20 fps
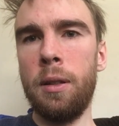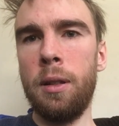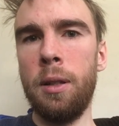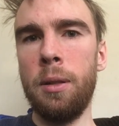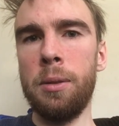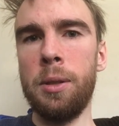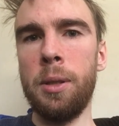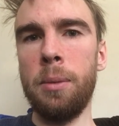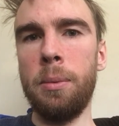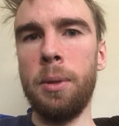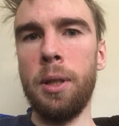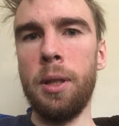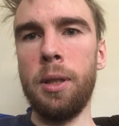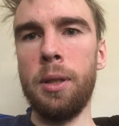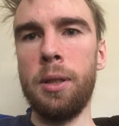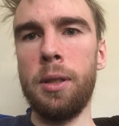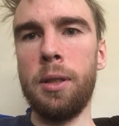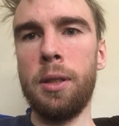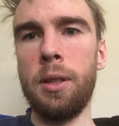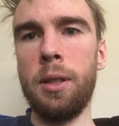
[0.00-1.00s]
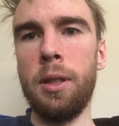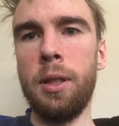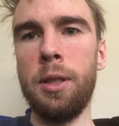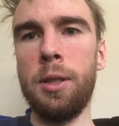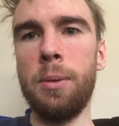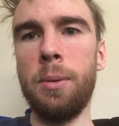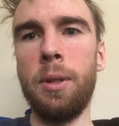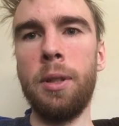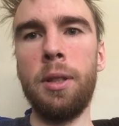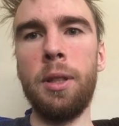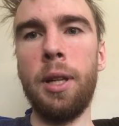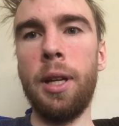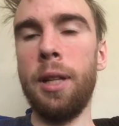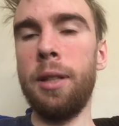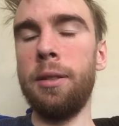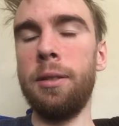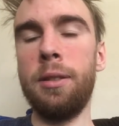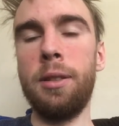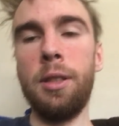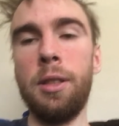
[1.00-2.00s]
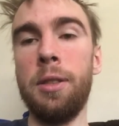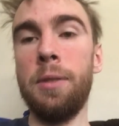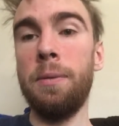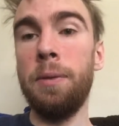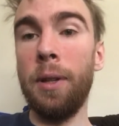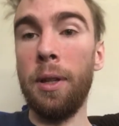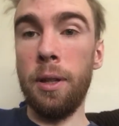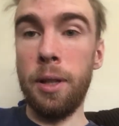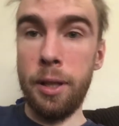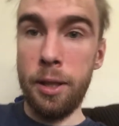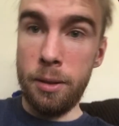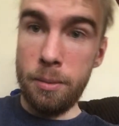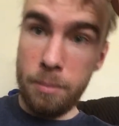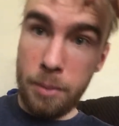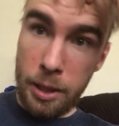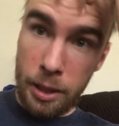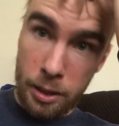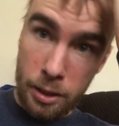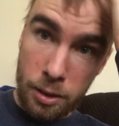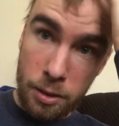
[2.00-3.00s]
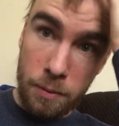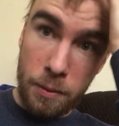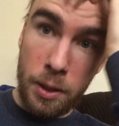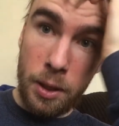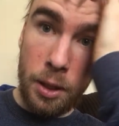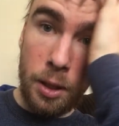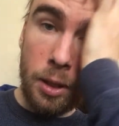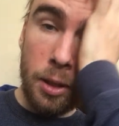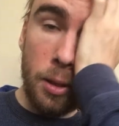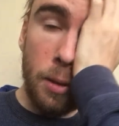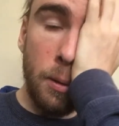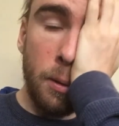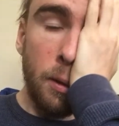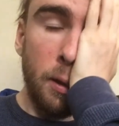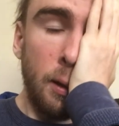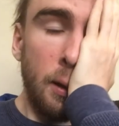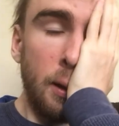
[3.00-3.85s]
Hey, what's up, guys? I just want I just felt like making a video.